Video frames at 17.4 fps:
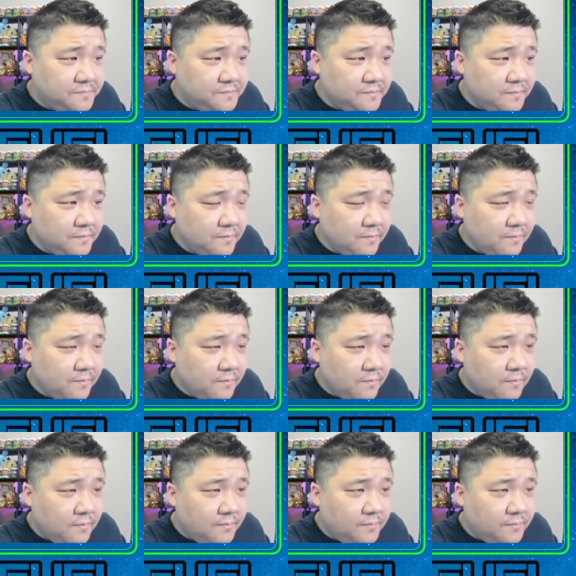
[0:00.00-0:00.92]

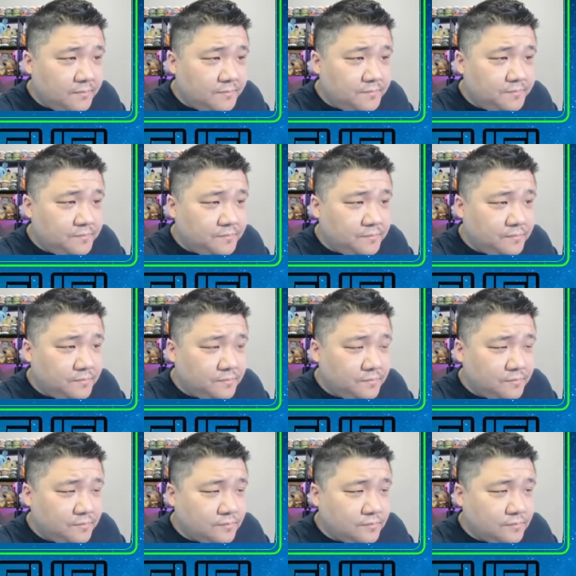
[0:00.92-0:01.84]

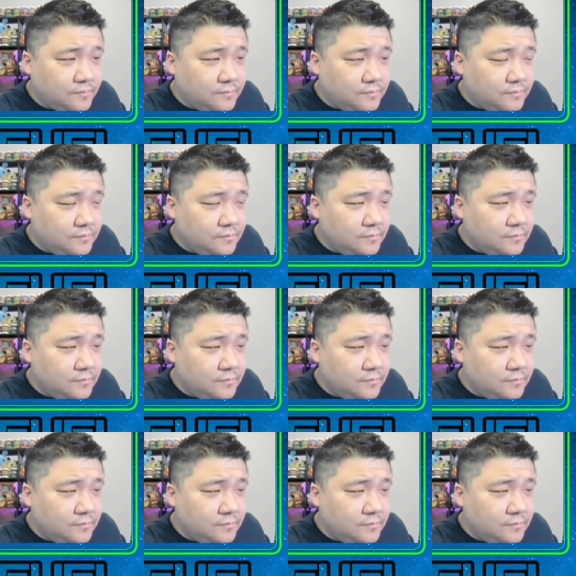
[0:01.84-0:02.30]
(silence)